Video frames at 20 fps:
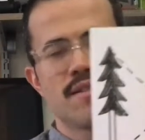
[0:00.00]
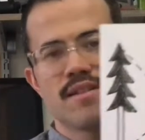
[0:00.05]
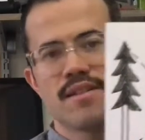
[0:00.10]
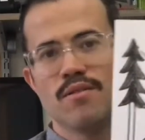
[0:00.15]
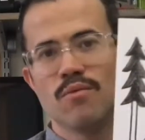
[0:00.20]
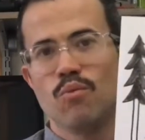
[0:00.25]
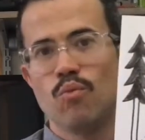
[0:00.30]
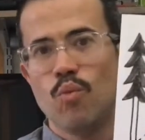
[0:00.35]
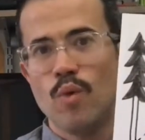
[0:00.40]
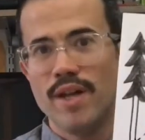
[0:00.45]
the
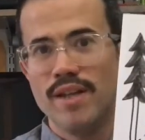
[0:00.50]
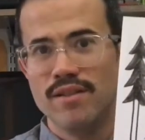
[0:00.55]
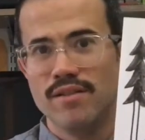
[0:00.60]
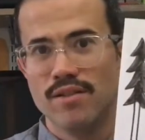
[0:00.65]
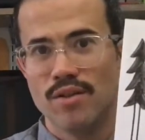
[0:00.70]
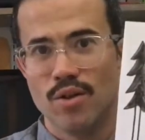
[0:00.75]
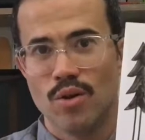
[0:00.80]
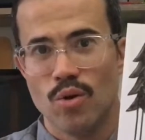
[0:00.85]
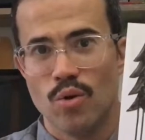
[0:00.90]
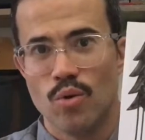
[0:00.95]

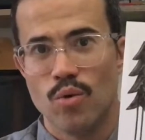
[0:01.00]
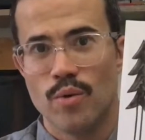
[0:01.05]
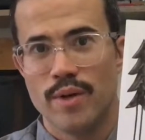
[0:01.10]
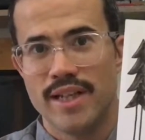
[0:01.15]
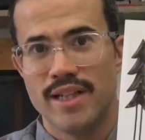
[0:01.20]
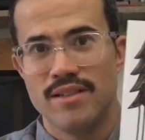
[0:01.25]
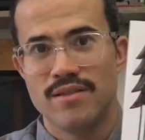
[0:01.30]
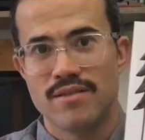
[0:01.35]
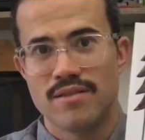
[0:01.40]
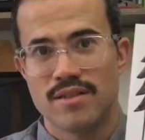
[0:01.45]
window
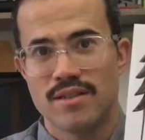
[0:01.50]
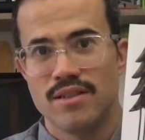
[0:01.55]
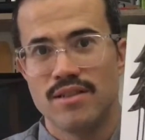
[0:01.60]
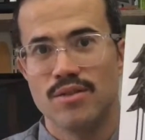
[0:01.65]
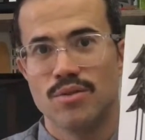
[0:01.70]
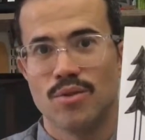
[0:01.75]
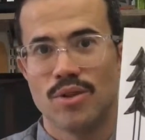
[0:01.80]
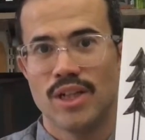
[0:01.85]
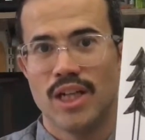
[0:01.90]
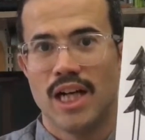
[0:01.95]
into
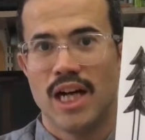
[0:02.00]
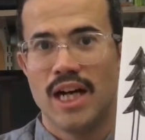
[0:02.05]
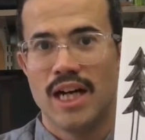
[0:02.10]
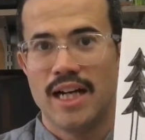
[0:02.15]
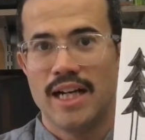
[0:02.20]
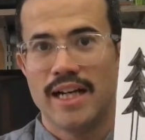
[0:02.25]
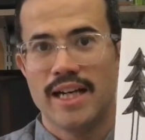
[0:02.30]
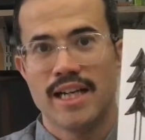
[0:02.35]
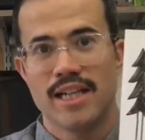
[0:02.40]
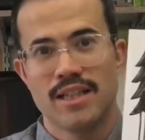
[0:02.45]
your
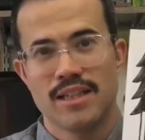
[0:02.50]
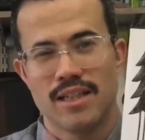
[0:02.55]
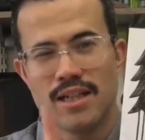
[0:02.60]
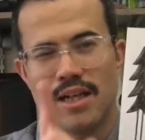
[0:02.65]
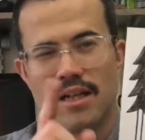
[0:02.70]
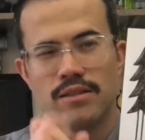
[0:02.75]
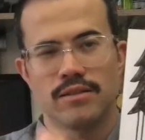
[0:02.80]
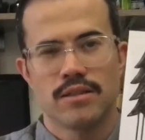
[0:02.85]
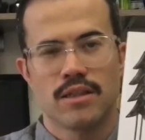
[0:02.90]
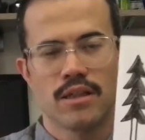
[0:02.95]
eye.
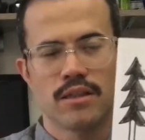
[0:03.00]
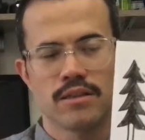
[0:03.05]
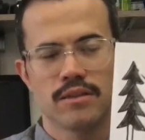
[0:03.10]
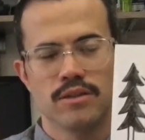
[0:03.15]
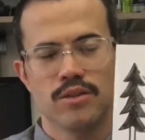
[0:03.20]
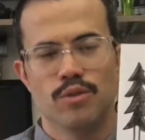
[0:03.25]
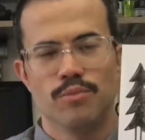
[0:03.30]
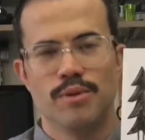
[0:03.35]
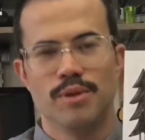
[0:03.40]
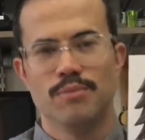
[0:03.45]
I'll talk a
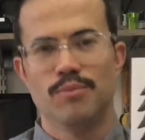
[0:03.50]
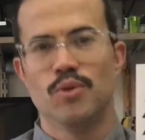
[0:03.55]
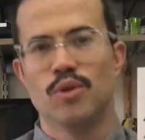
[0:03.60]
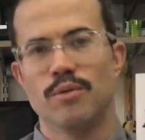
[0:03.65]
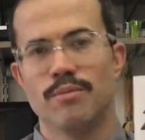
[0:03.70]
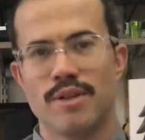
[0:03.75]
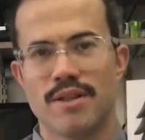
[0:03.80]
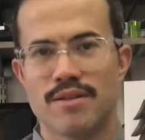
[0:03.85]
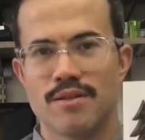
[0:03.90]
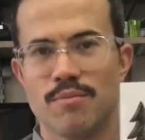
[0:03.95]
little bit more
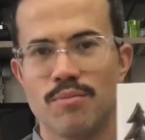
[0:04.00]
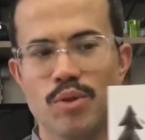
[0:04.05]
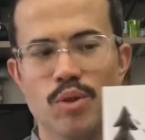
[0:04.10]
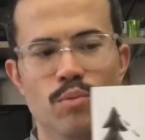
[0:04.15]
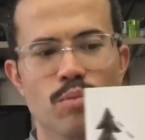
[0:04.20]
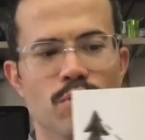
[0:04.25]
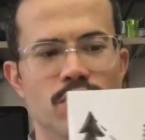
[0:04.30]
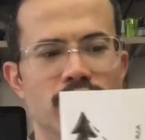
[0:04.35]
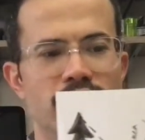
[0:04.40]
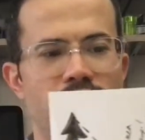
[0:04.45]
about the
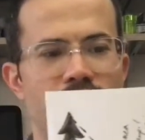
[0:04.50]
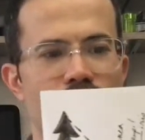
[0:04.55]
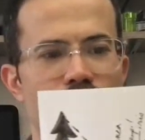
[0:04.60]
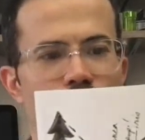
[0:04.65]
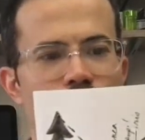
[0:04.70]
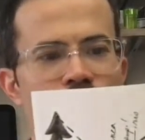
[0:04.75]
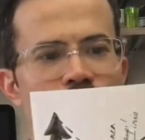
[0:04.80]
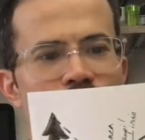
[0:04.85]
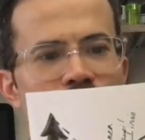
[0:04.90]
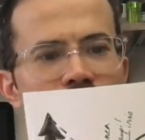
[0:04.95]
pupil later.
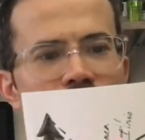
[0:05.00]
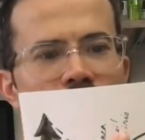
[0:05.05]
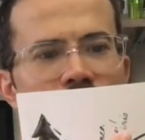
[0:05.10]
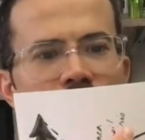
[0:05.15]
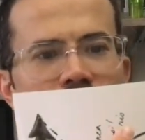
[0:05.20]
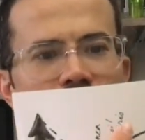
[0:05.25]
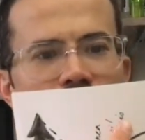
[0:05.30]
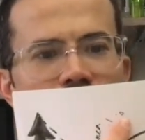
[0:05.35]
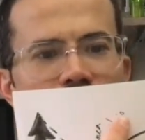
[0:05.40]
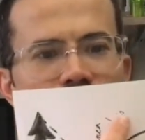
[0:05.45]

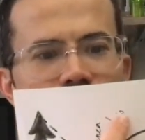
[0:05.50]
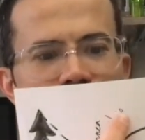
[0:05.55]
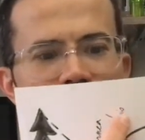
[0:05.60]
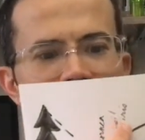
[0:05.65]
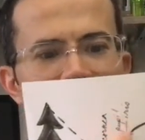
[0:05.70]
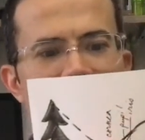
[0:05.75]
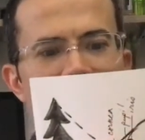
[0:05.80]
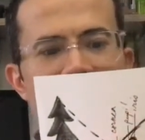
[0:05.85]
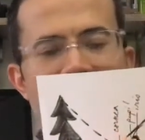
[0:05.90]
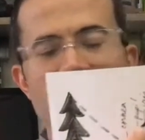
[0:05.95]
Here's
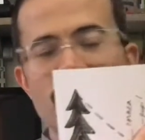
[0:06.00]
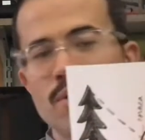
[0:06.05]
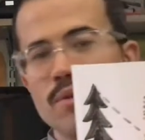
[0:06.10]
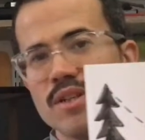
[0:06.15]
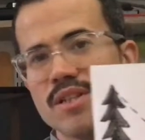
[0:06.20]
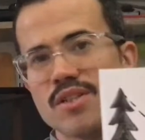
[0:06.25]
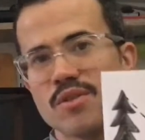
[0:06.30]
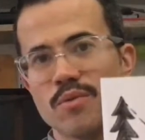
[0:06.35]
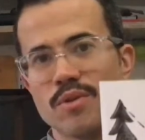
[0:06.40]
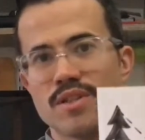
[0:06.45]
the
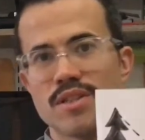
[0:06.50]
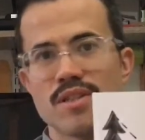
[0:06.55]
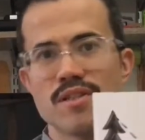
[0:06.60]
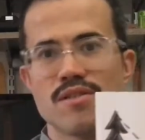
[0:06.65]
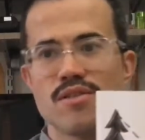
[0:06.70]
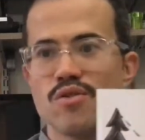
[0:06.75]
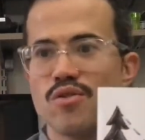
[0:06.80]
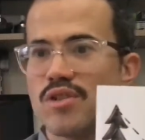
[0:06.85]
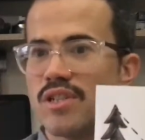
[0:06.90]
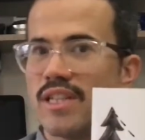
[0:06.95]
iris, which is
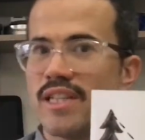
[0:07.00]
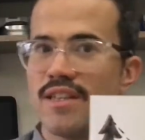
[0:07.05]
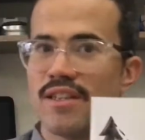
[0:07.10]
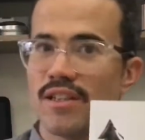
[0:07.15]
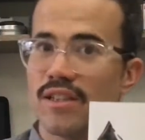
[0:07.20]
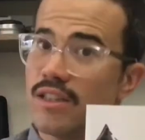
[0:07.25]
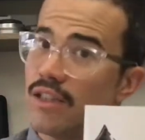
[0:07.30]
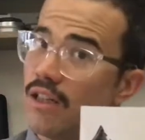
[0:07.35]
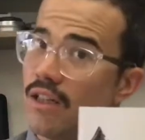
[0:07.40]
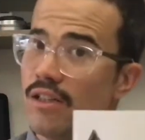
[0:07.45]
usually the
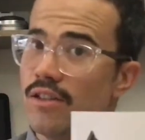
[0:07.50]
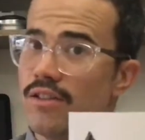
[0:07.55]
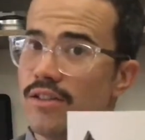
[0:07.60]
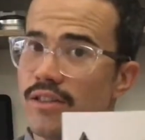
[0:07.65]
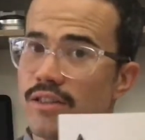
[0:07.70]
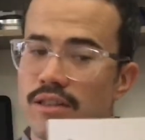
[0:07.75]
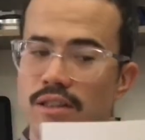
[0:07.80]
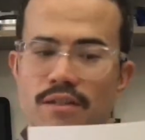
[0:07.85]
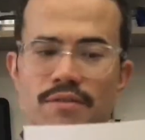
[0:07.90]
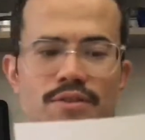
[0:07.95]

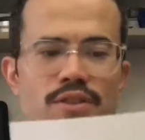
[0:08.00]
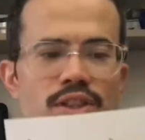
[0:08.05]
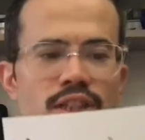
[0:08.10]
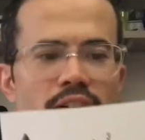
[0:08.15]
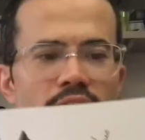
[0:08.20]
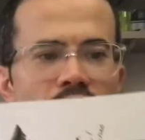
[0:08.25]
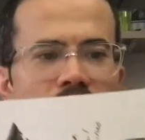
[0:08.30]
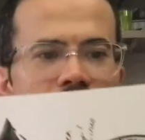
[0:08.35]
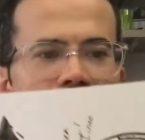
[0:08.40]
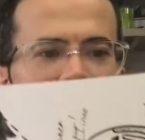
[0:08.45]
color of your
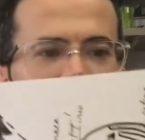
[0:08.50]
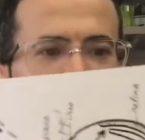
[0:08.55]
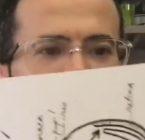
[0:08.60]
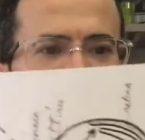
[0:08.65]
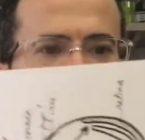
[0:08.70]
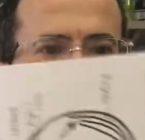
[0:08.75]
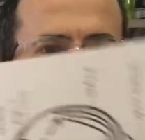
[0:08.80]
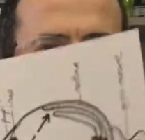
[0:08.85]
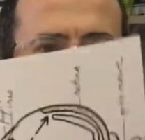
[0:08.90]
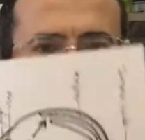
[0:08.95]
eye.
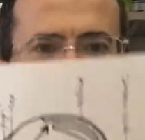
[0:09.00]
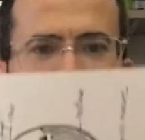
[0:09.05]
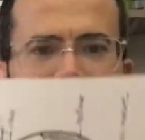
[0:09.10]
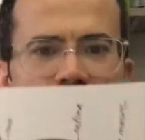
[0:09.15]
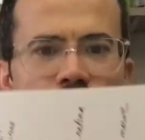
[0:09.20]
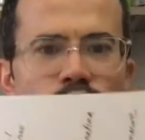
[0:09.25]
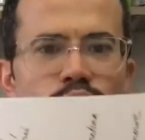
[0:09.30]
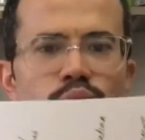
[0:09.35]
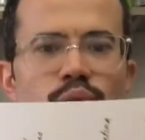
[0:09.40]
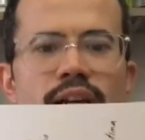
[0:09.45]

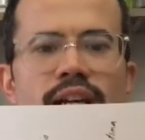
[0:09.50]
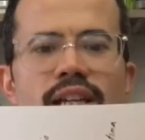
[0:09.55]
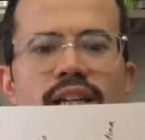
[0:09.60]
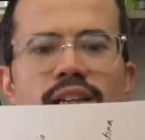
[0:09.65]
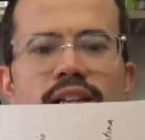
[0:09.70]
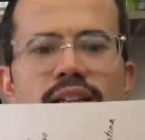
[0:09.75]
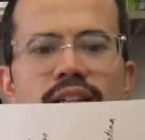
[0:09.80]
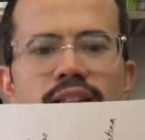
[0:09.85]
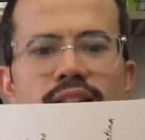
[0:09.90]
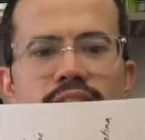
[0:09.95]
The
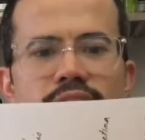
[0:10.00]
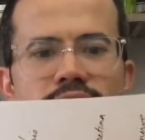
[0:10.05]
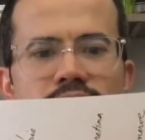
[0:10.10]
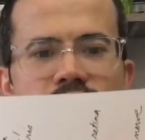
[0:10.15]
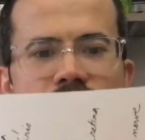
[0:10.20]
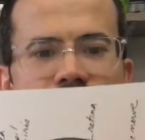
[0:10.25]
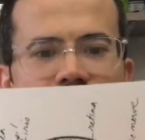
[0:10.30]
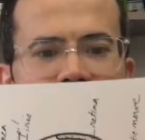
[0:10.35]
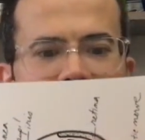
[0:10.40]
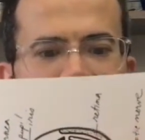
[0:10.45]
retina
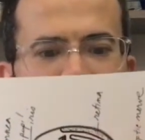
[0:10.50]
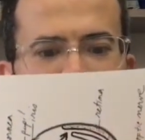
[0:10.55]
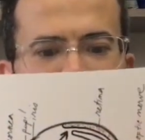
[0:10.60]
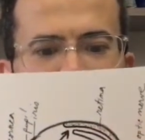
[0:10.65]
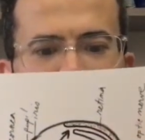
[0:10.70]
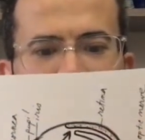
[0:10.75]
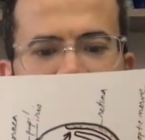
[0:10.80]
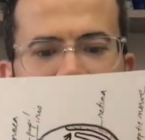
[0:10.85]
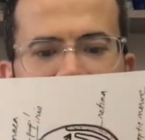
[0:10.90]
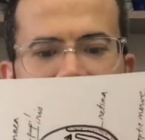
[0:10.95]
is
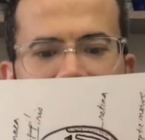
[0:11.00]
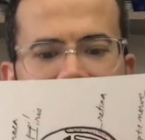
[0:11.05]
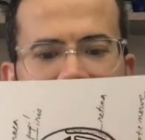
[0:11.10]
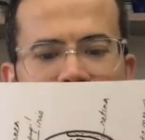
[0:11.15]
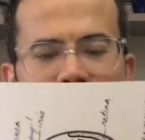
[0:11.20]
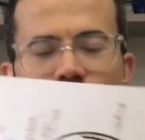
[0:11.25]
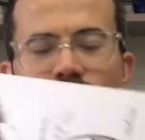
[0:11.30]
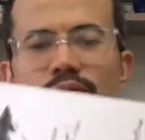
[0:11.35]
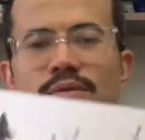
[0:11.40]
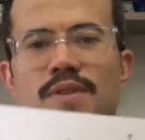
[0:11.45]
the
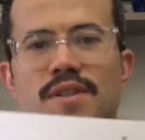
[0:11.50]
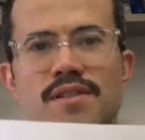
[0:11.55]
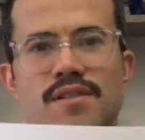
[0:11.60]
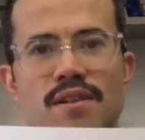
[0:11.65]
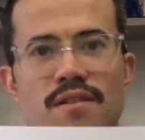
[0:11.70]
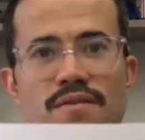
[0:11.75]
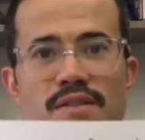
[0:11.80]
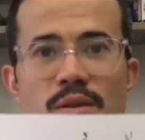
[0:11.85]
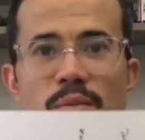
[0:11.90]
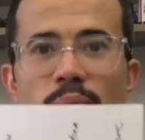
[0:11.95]
surface
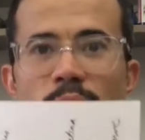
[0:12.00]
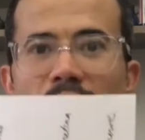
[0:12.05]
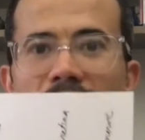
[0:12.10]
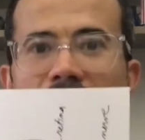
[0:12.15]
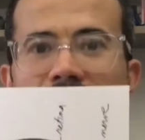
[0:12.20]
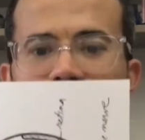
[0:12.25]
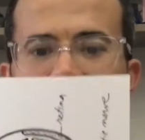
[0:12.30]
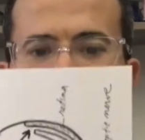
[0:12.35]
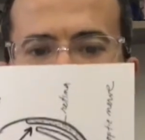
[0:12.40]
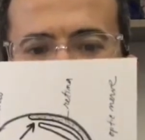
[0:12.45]
of the
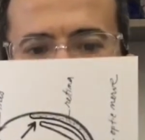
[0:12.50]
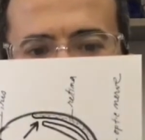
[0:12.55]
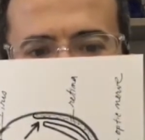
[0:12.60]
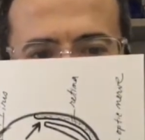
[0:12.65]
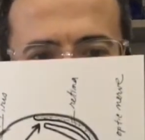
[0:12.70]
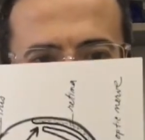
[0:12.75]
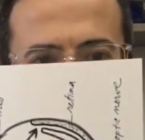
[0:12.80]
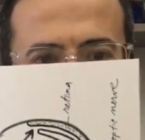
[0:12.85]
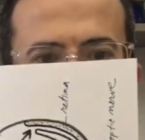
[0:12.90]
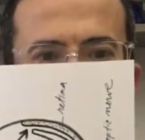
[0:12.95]
back
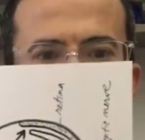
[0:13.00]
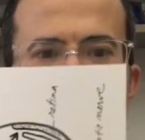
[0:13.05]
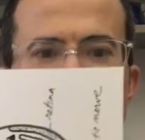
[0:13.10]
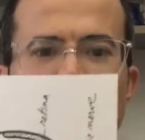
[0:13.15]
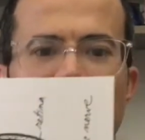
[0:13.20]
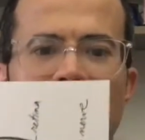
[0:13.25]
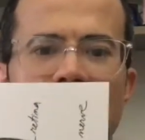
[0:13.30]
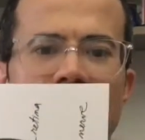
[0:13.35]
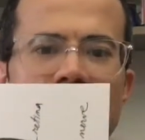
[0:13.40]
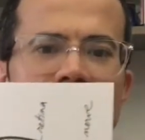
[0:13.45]
wall of your
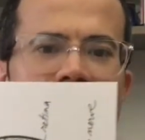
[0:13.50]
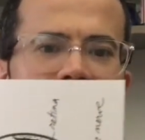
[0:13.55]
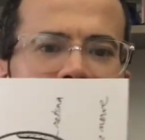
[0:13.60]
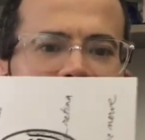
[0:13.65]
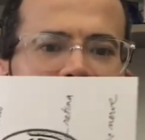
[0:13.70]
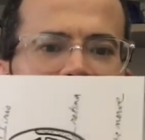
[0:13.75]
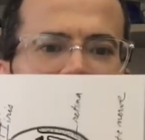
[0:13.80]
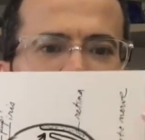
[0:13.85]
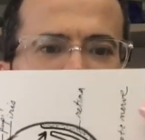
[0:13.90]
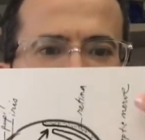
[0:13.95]

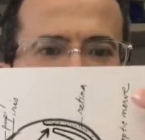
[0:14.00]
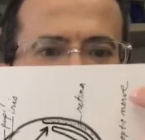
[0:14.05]
eye, and